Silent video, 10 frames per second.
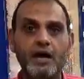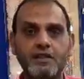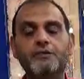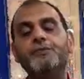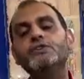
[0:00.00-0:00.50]

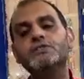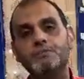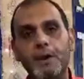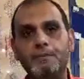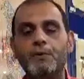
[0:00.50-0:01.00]
the first
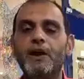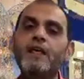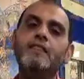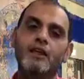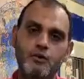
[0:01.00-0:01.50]
paper
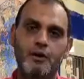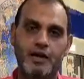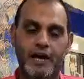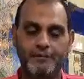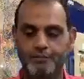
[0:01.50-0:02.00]
in the
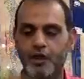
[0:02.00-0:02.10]
humankind.